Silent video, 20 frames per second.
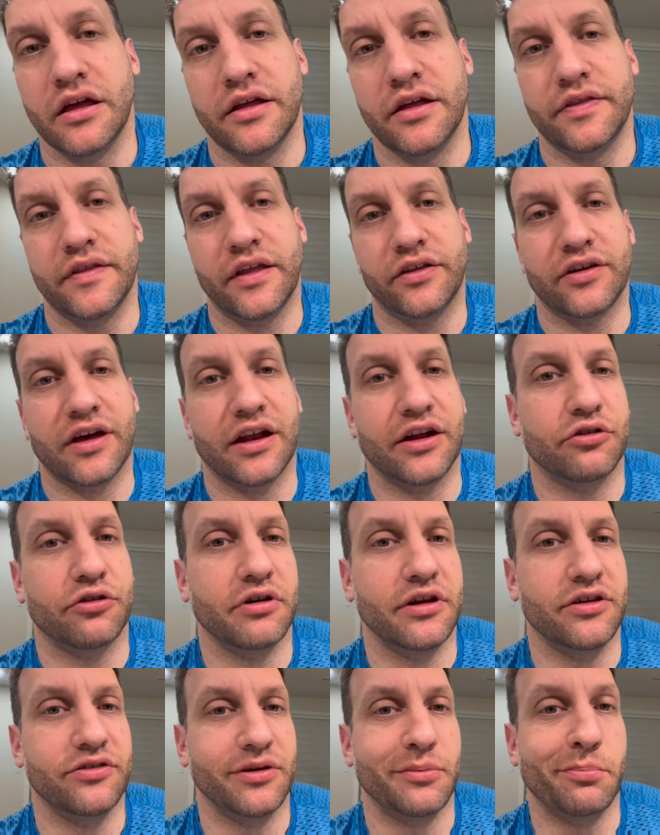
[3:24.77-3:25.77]
that's kind of
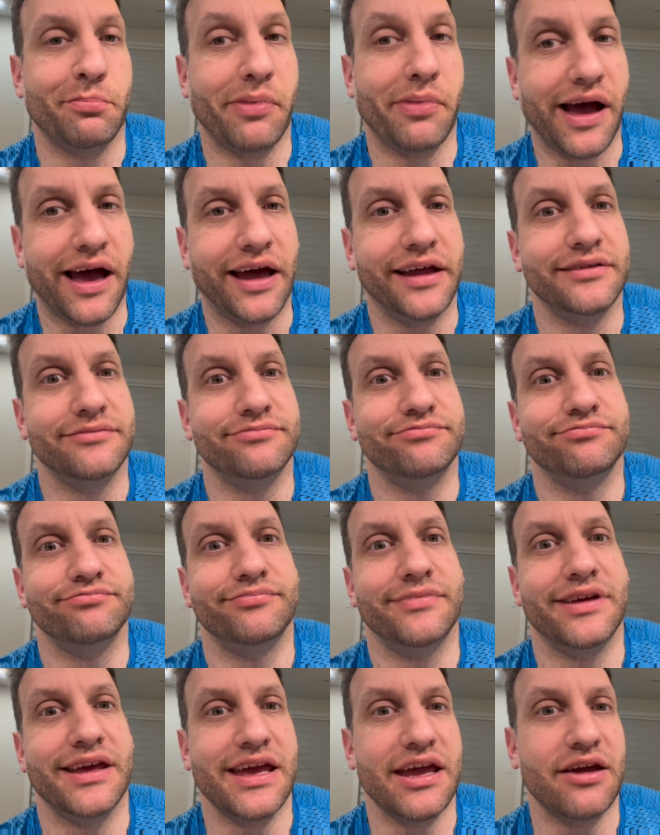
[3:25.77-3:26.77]
crazy. But
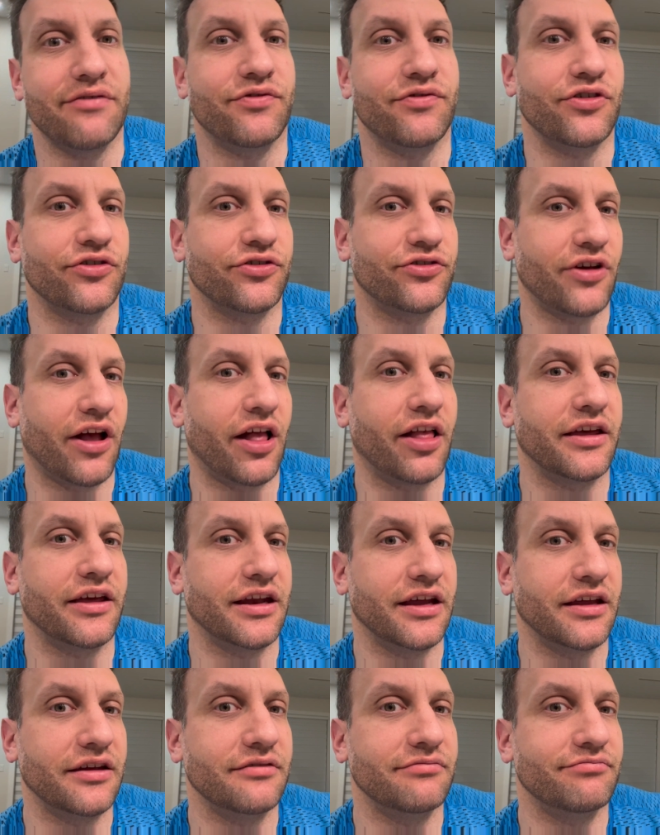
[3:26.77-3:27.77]
if you're selling
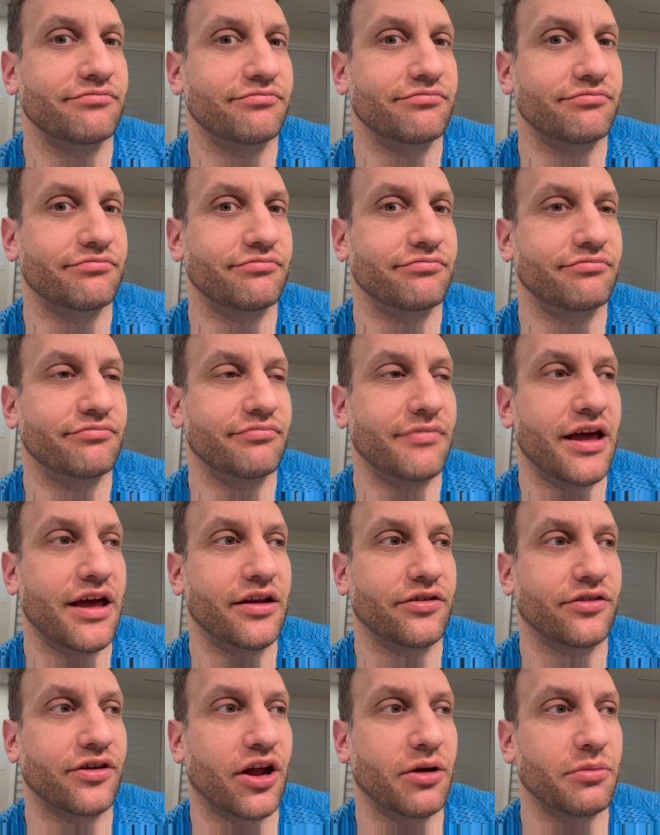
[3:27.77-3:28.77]
it and
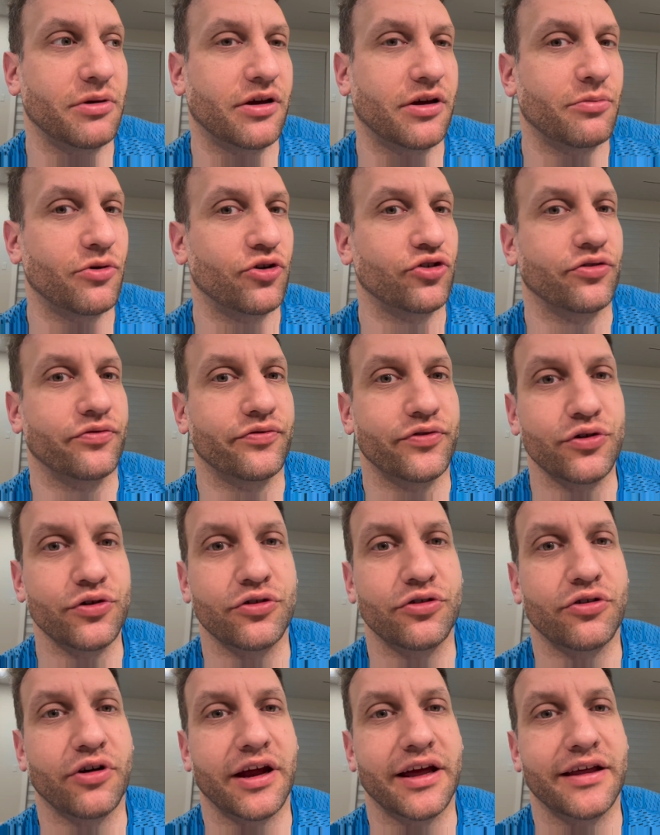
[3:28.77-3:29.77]
it's got to be commercial food
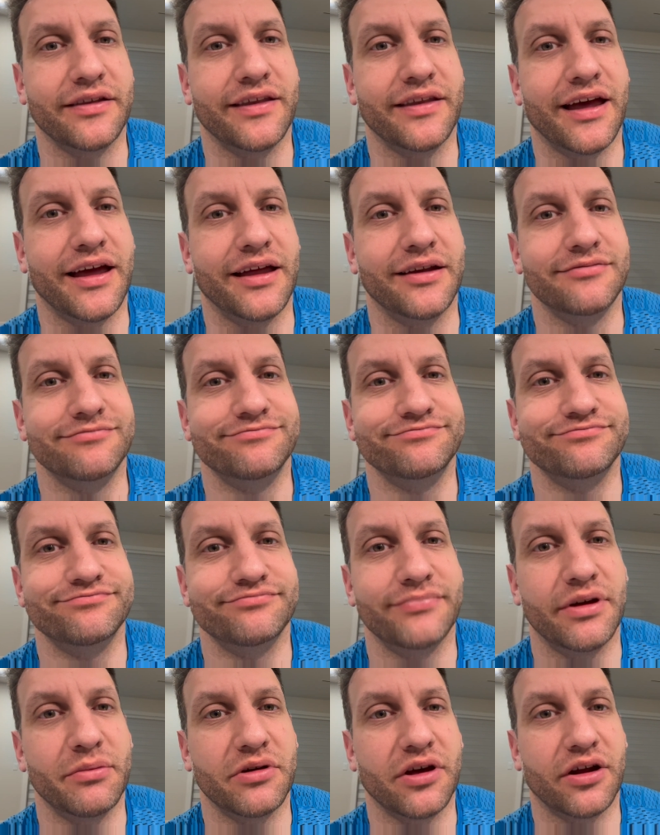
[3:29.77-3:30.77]
grade, then
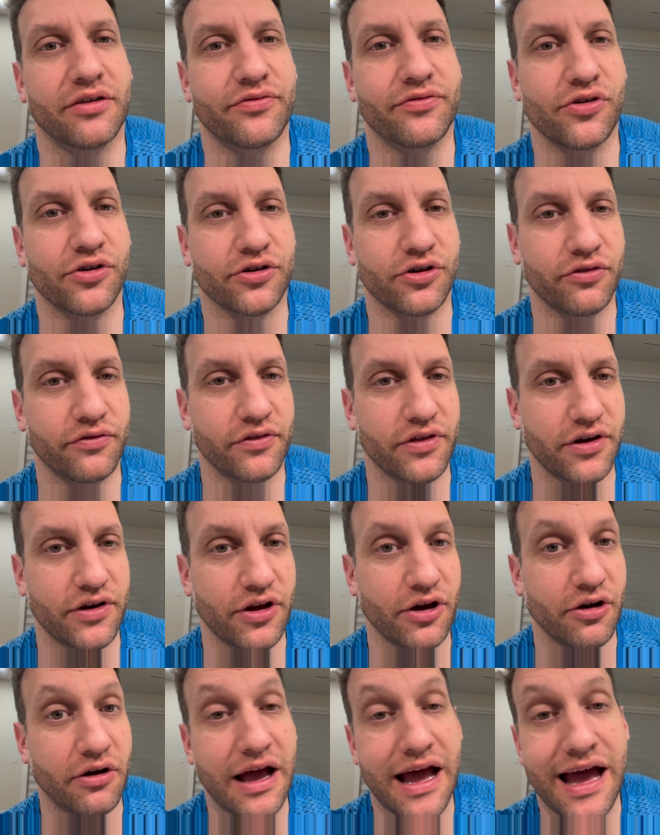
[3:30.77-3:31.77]
maybe you got to fork over the
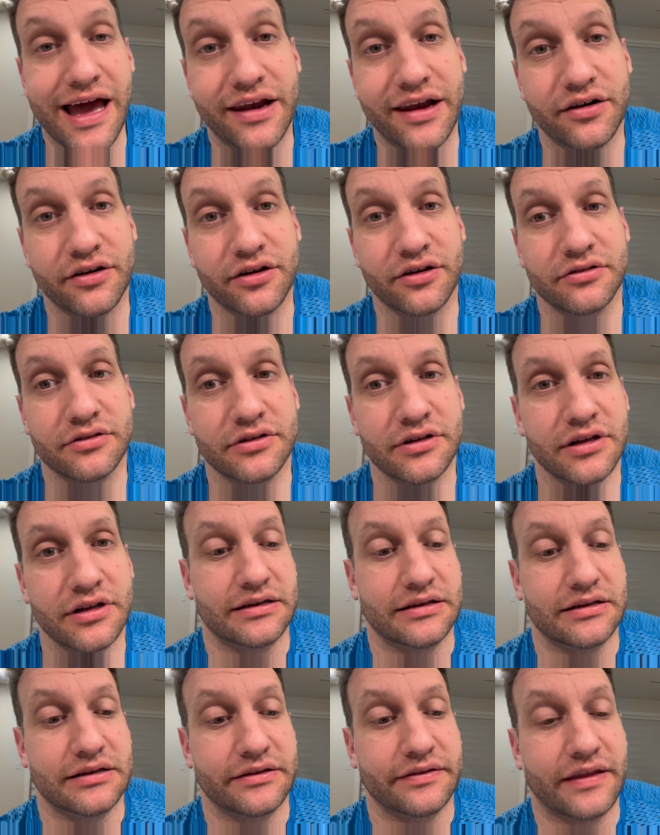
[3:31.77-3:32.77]
dough. I don't know.
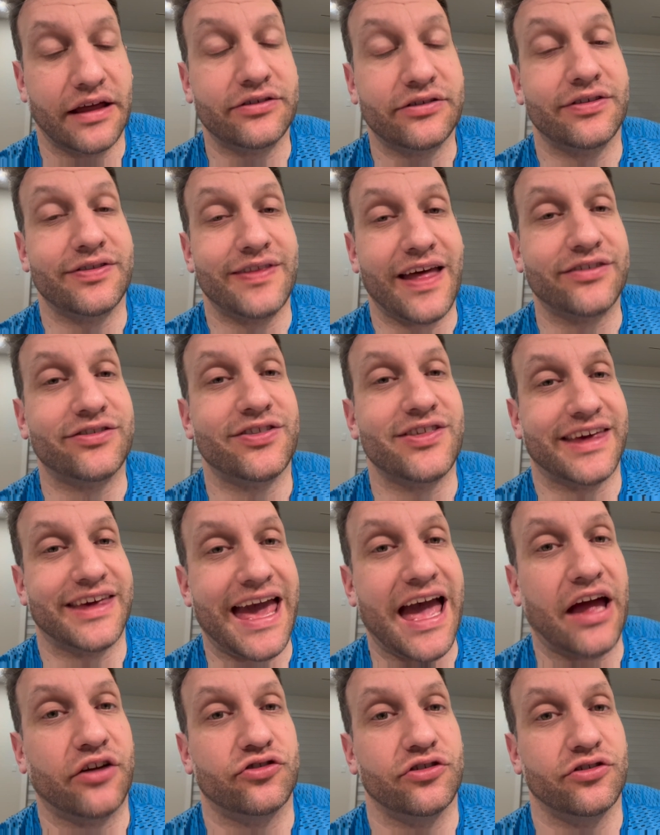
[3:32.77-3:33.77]
That's the
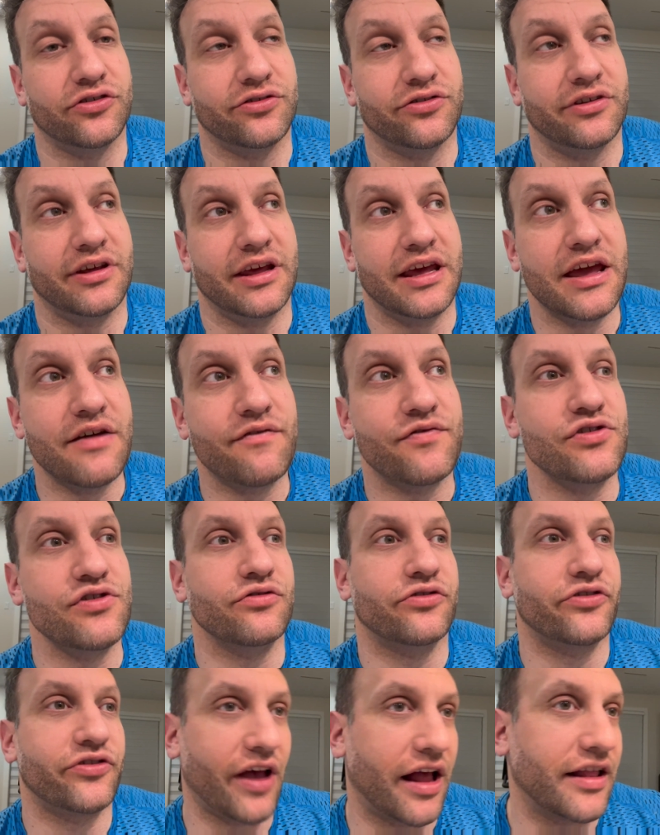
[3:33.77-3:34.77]
catch, is if you
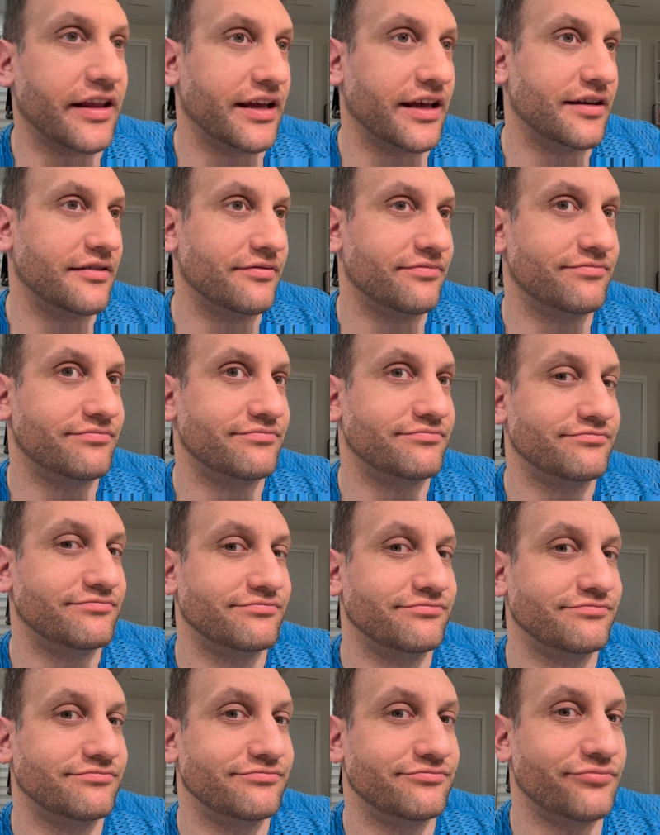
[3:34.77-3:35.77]
sell it,
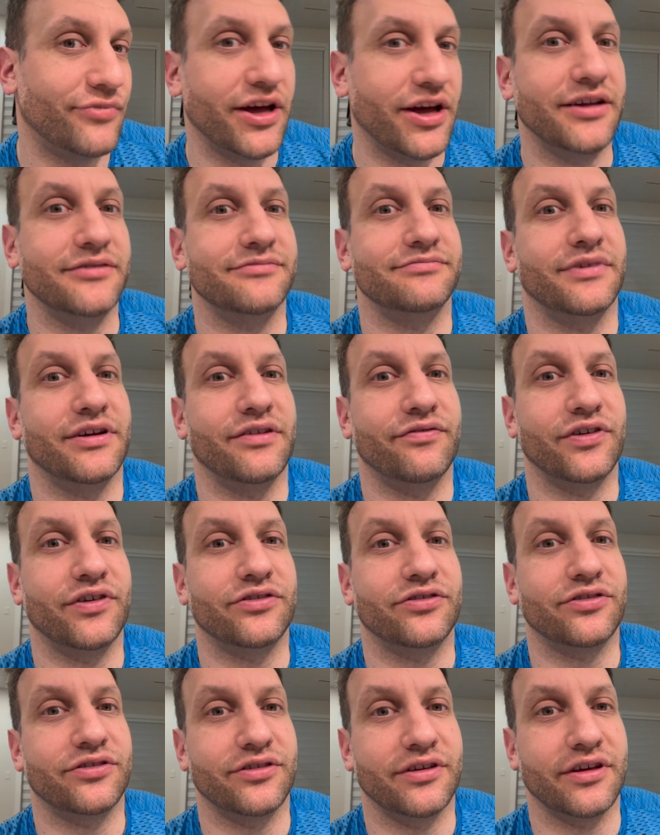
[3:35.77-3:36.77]
right? If
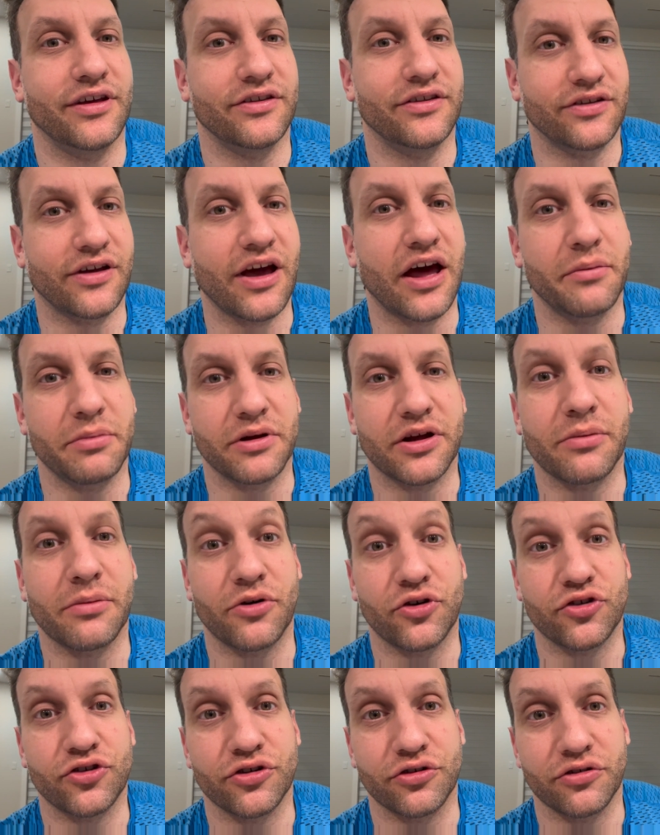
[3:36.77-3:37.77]
it's got to be
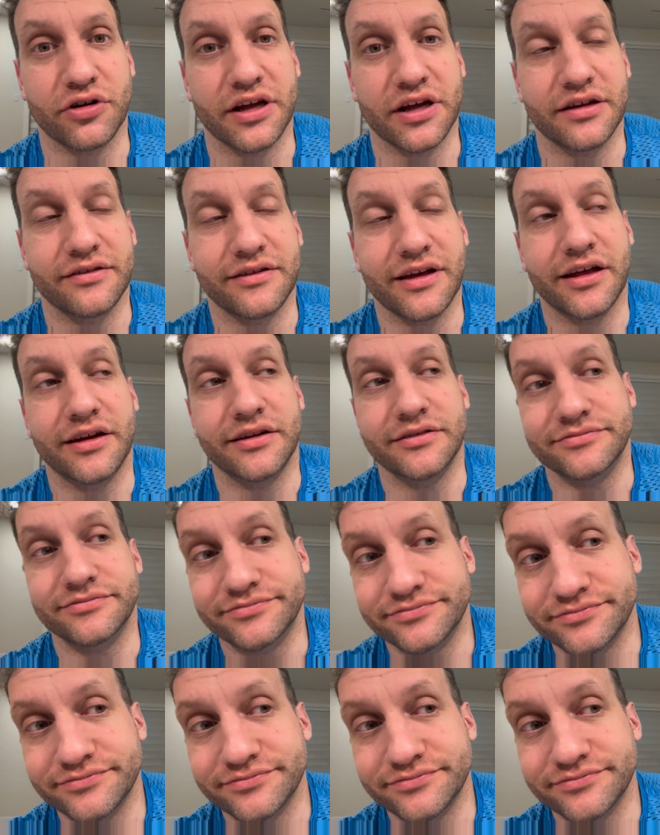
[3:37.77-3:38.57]
commercial grade, then